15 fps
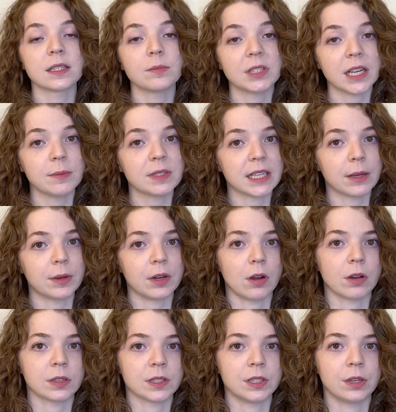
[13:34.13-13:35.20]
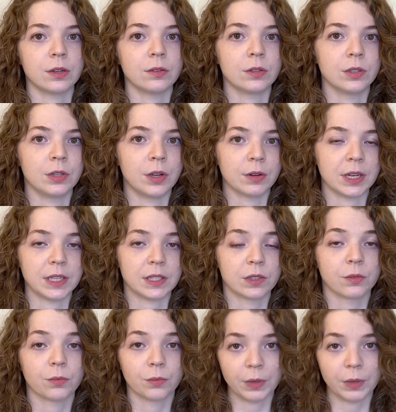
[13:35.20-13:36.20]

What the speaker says: Sometimes I would also notice